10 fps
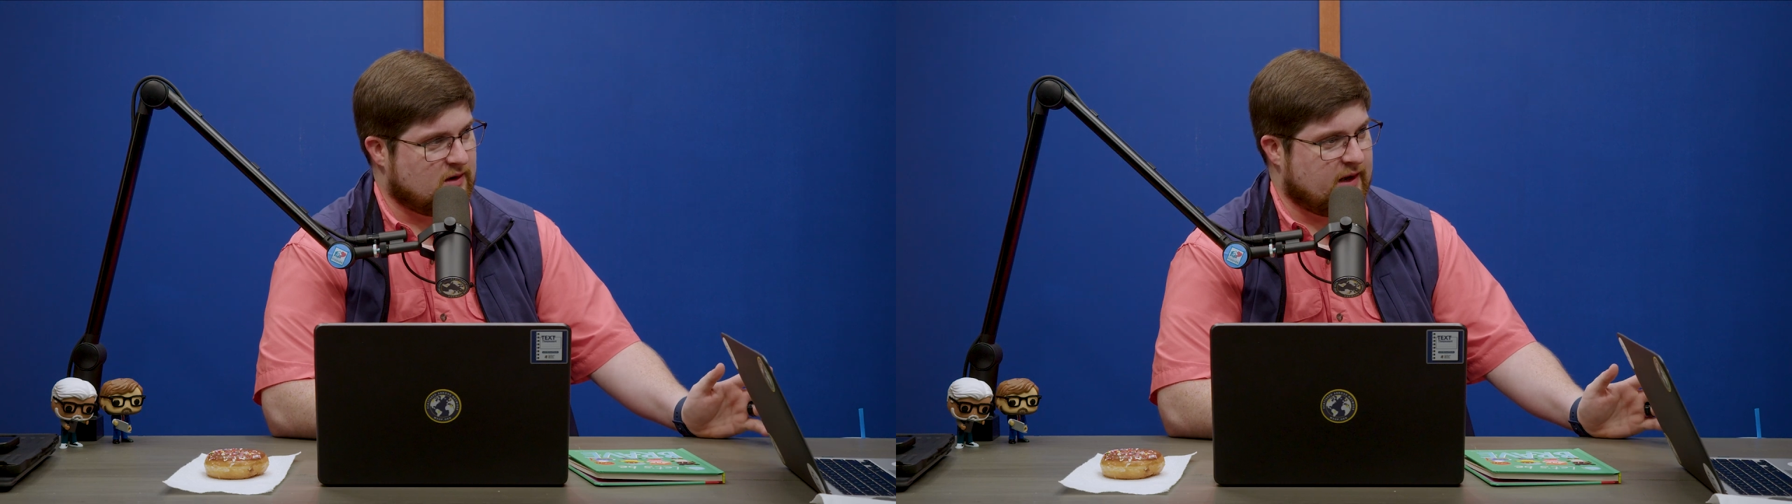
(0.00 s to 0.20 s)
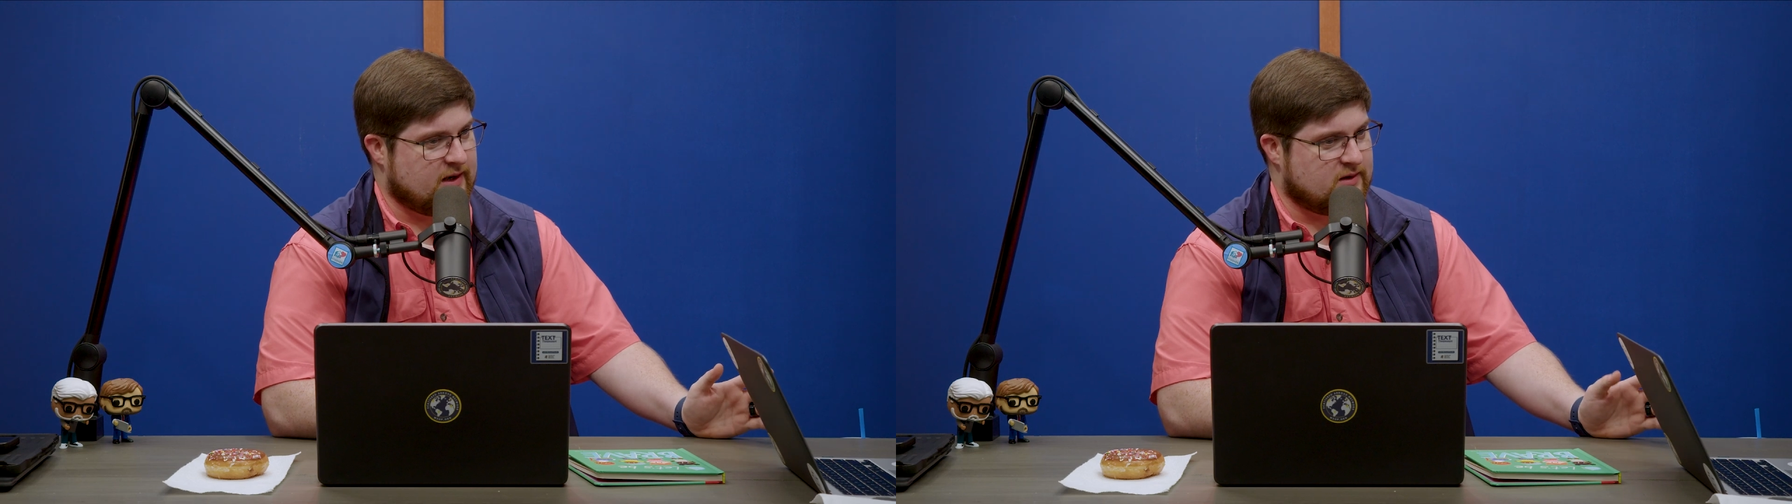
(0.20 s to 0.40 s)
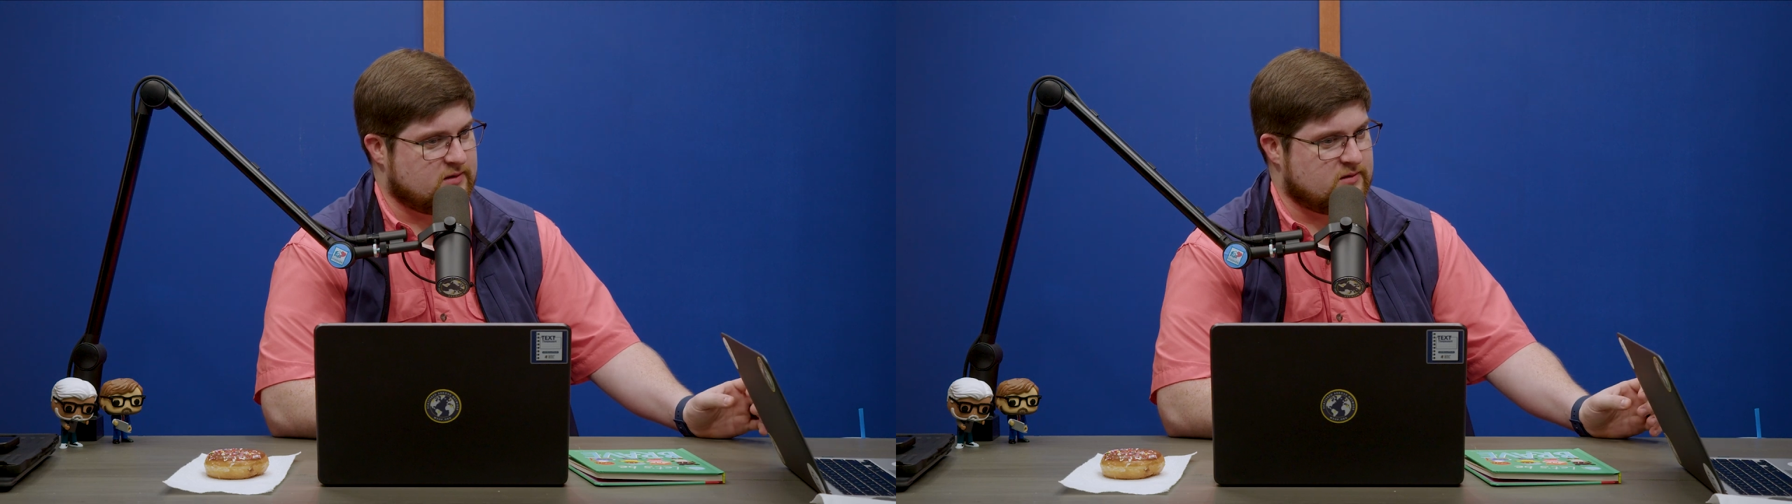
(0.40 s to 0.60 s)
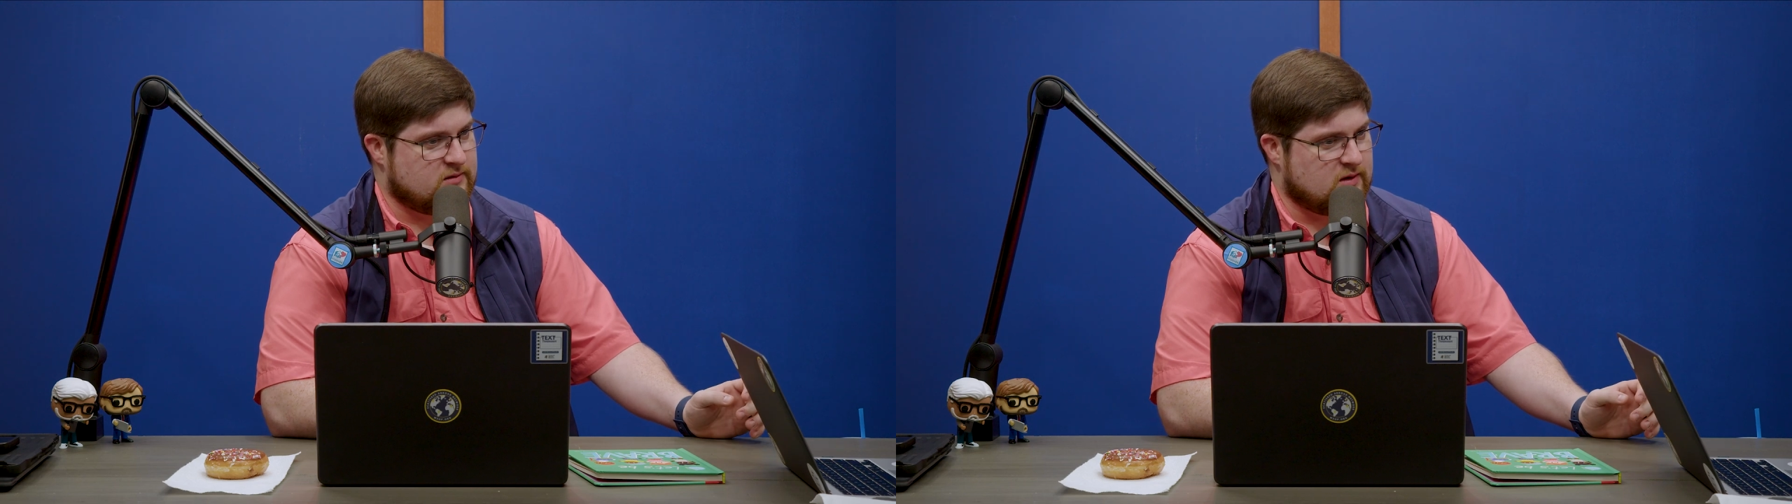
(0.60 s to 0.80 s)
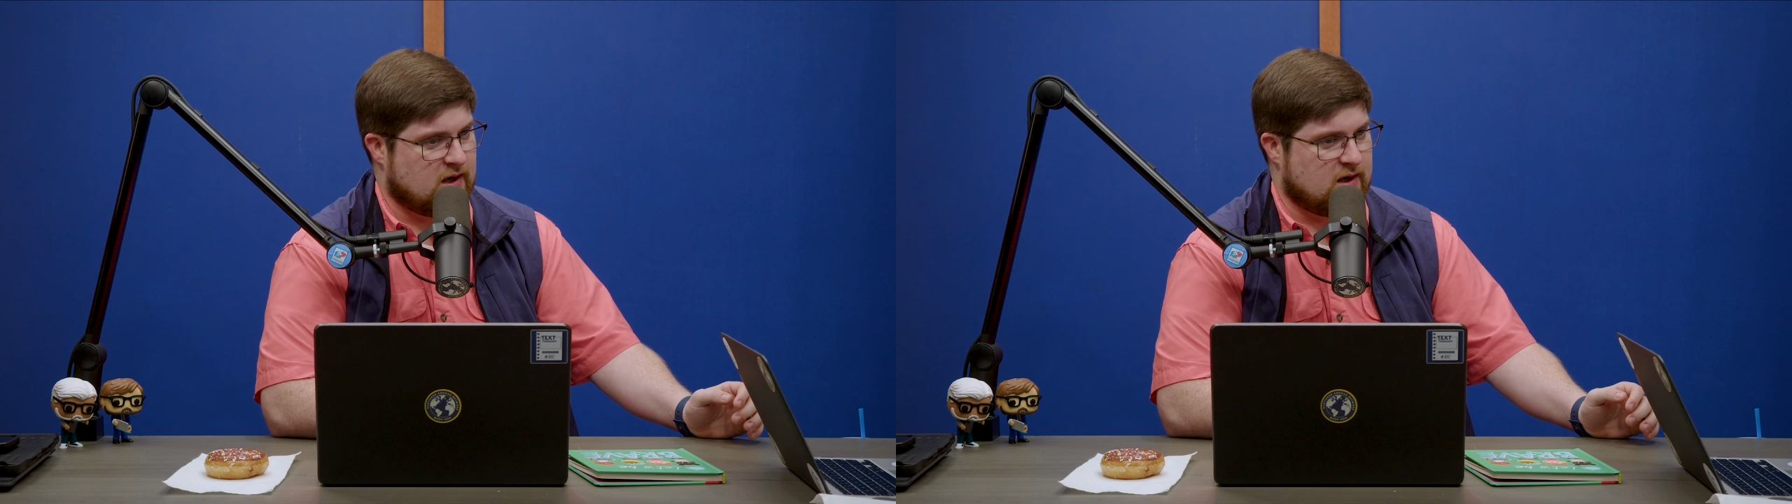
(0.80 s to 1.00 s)
in
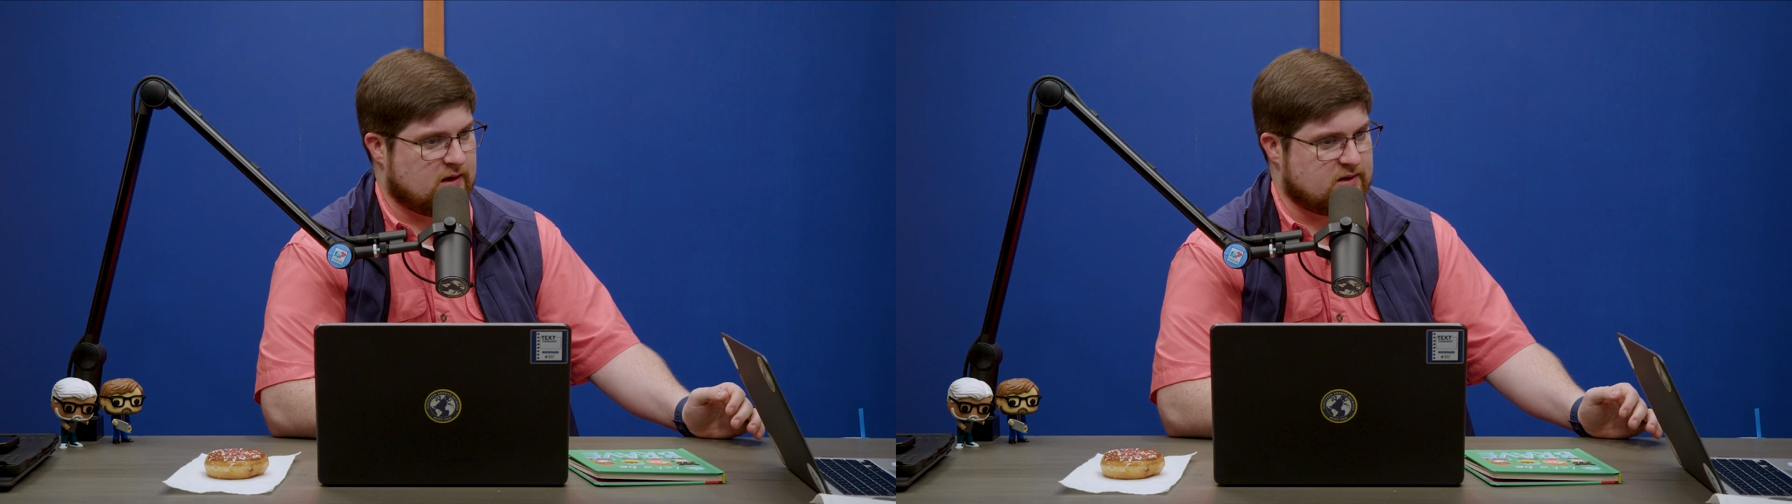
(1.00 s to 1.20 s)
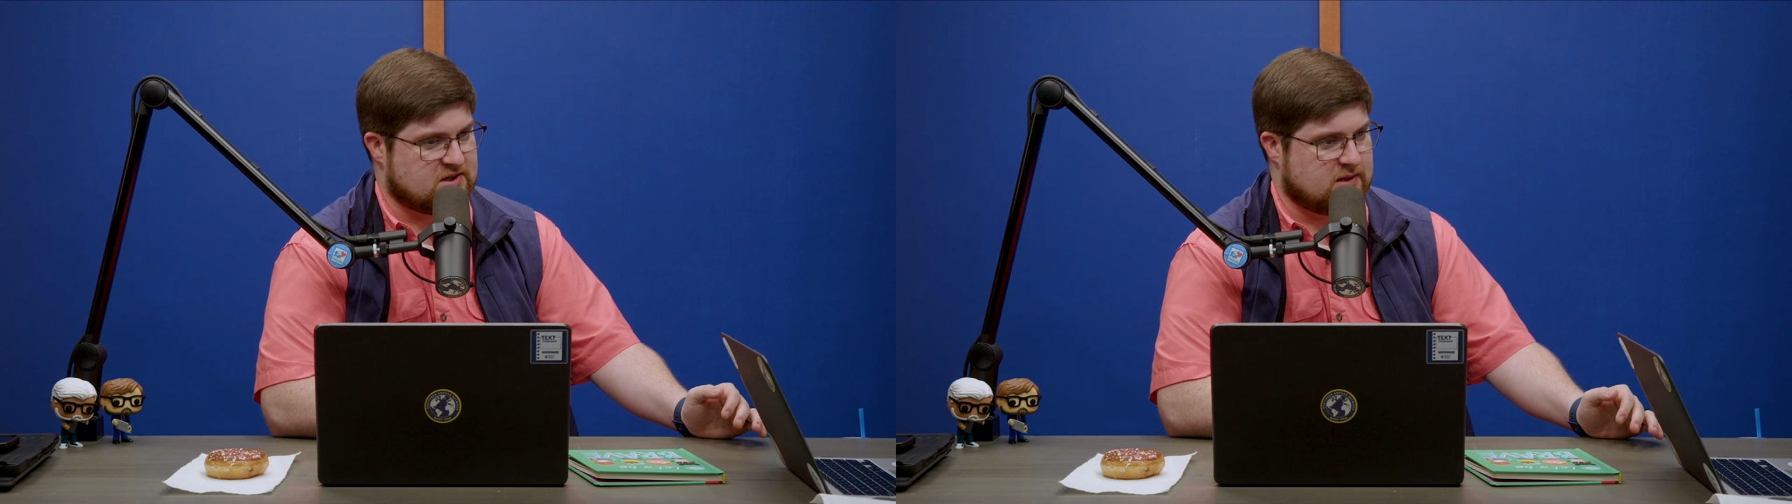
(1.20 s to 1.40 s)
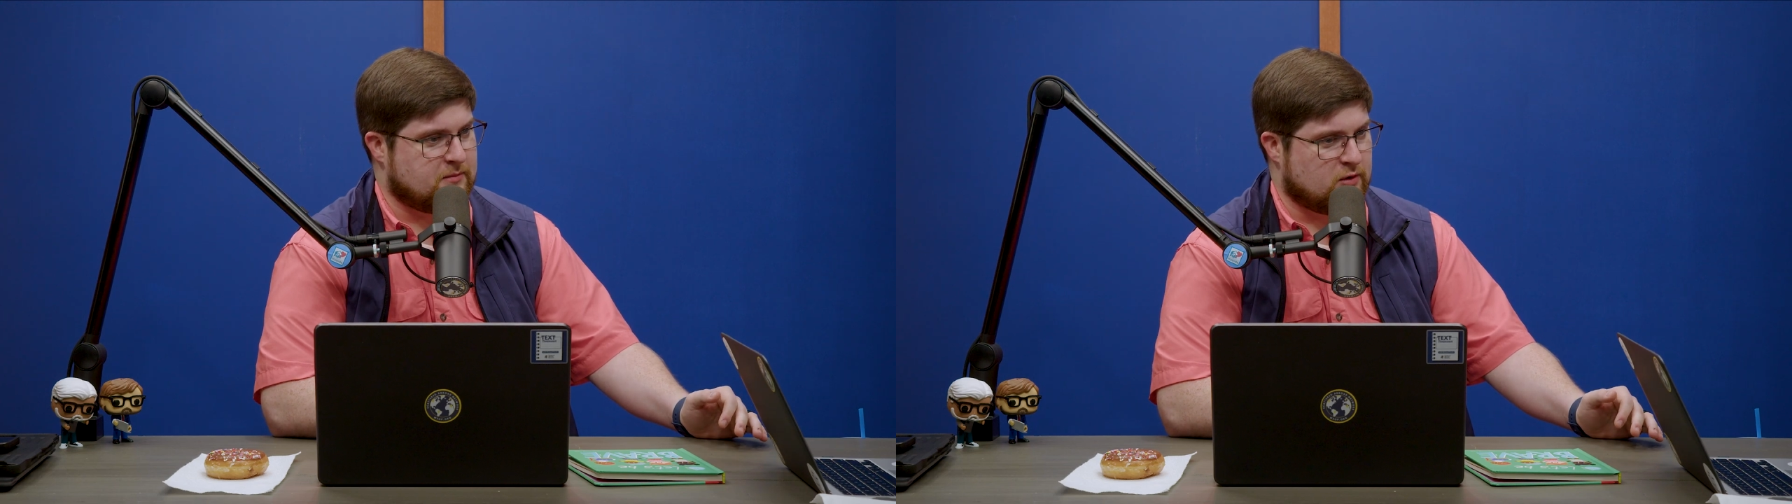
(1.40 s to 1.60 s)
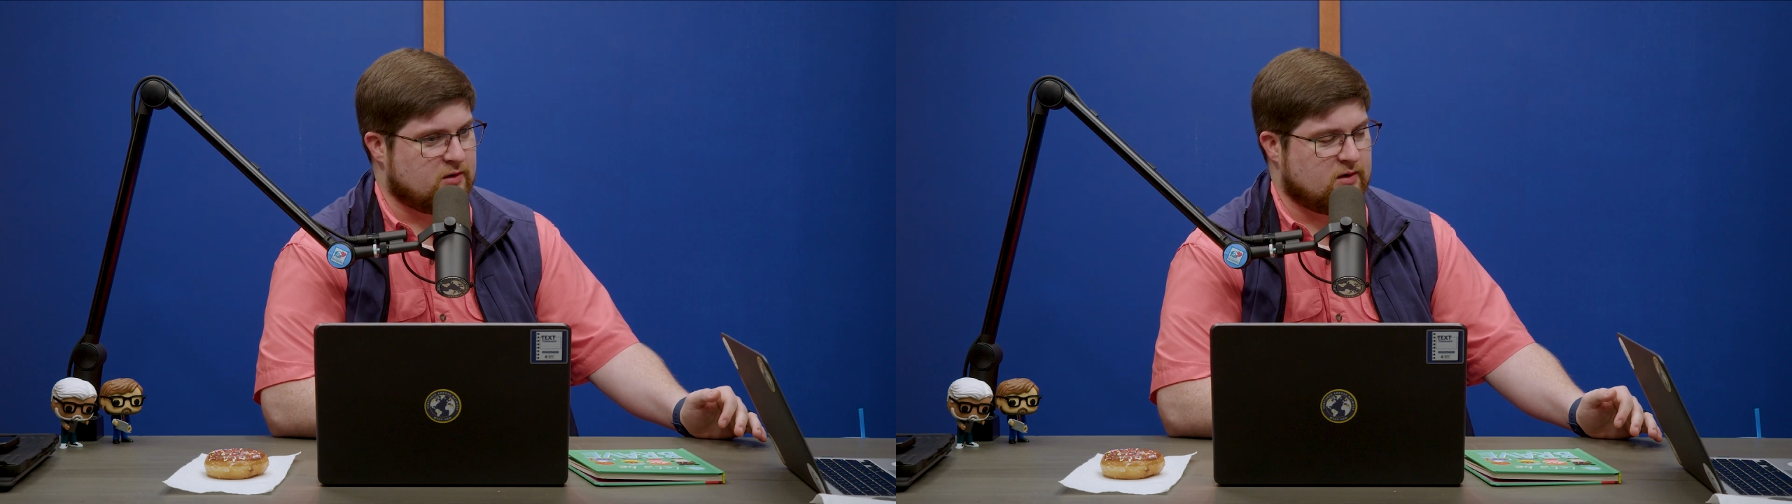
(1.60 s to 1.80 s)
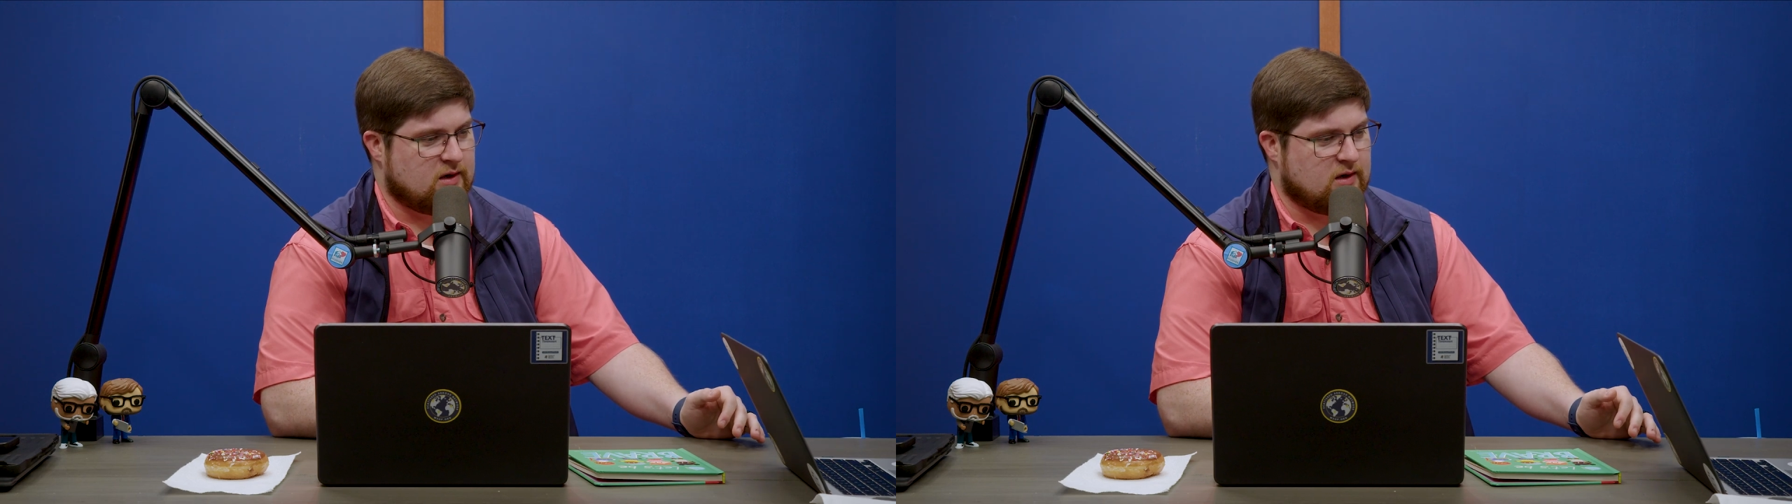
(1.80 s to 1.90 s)
December